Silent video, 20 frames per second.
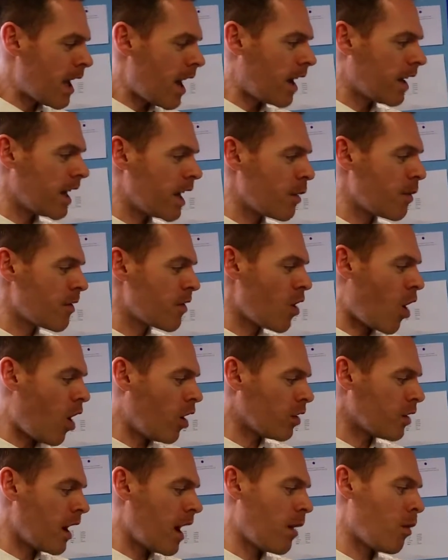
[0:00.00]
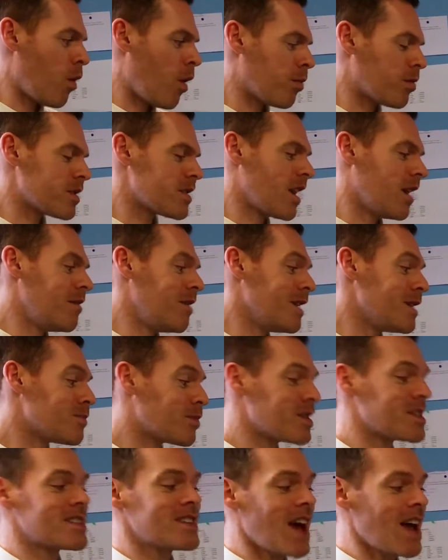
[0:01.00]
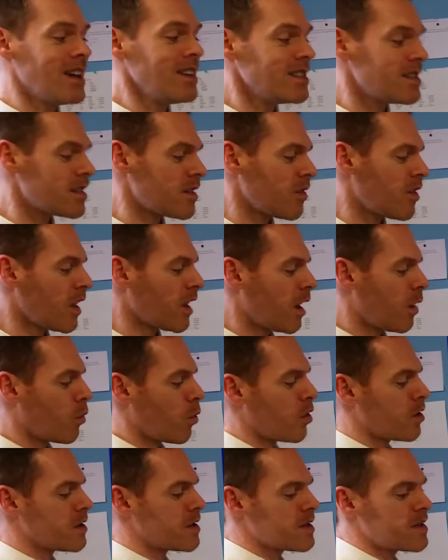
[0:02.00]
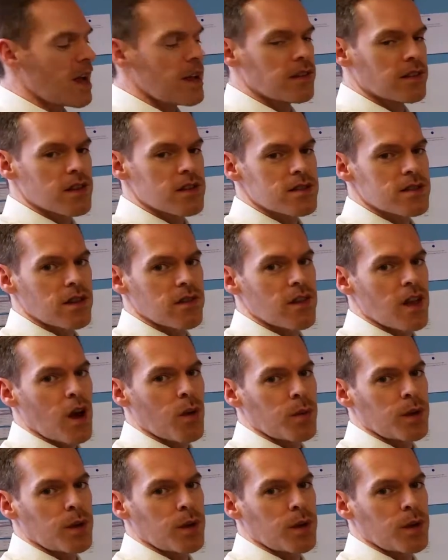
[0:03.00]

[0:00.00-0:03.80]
And here we've got what percent means. Percent, think of that word cent that's in there.